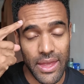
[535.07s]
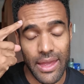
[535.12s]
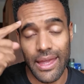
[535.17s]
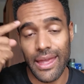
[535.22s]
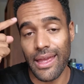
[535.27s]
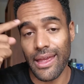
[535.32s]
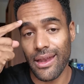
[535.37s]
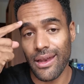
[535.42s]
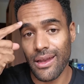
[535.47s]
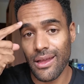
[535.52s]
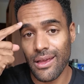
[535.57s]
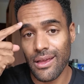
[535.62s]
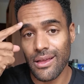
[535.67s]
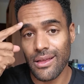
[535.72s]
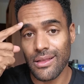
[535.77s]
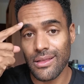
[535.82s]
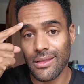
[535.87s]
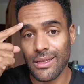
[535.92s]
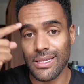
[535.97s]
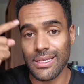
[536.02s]
in
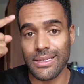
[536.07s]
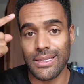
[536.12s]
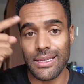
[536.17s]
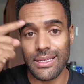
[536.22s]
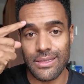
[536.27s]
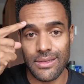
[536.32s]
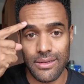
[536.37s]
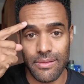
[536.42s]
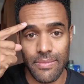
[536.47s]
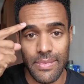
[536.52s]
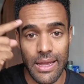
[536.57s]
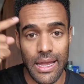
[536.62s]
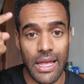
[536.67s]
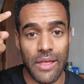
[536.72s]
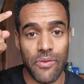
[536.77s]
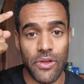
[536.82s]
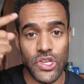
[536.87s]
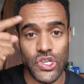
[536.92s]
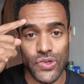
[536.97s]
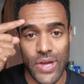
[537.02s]
the system,
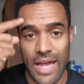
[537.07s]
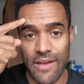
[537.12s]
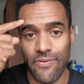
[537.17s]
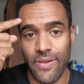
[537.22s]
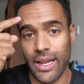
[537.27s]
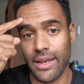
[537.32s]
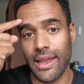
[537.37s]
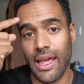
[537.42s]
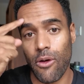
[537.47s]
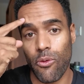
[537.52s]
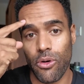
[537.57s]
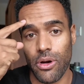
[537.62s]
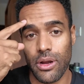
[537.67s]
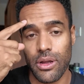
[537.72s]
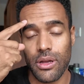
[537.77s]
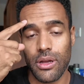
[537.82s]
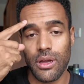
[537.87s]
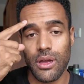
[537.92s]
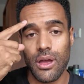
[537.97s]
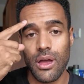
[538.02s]
in the traffic
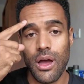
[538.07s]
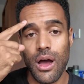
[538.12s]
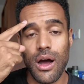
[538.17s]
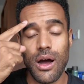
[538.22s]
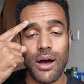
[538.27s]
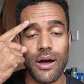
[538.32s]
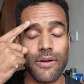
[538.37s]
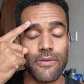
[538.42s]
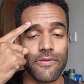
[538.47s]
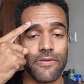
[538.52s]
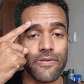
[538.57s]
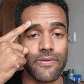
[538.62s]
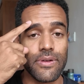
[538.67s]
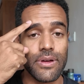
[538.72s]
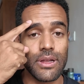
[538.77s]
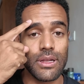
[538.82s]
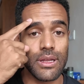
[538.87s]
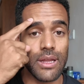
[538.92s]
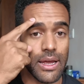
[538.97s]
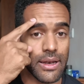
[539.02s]
network of
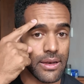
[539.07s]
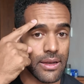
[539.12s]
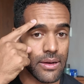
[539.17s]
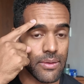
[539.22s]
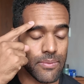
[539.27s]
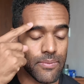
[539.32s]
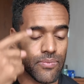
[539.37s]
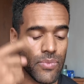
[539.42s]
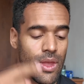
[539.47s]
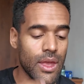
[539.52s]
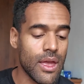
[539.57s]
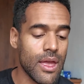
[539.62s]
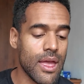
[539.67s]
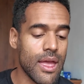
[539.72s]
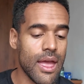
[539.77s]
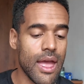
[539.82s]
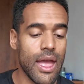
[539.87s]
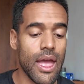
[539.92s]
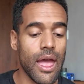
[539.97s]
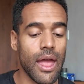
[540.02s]
London.
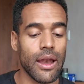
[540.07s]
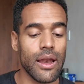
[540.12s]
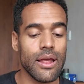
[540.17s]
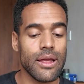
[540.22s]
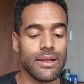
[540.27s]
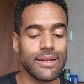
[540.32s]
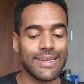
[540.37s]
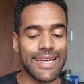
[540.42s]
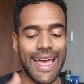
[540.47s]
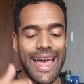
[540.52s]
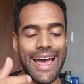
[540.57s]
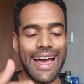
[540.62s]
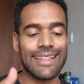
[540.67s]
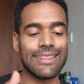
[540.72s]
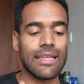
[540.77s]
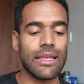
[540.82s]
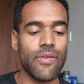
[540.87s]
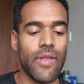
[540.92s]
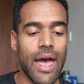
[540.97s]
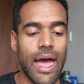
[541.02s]
And to
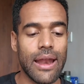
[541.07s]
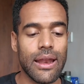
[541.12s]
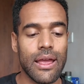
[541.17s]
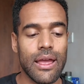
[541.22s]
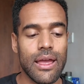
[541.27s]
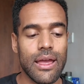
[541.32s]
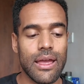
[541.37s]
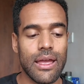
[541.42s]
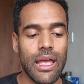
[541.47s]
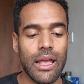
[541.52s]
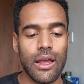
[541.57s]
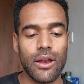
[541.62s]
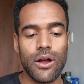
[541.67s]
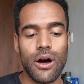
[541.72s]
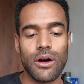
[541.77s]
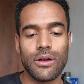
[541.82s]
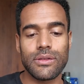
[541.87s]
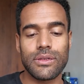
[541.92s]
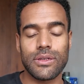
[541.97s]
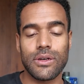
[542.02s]
add to that, he can
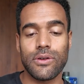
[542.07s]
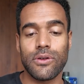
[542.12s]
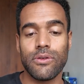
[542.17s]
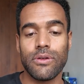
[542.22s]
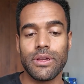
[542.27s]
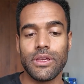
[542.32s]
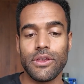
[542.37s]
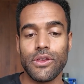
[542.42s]
also